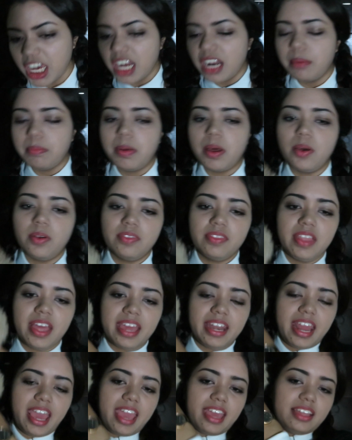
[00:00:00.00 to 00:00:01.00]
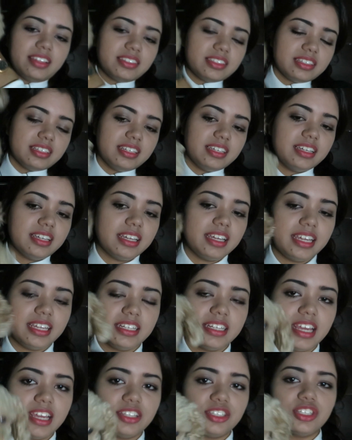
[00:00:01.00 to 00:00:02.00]
Careful, that is.
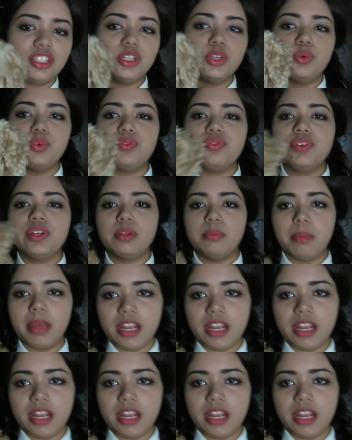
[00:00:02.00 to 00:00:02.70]
And there's do you feel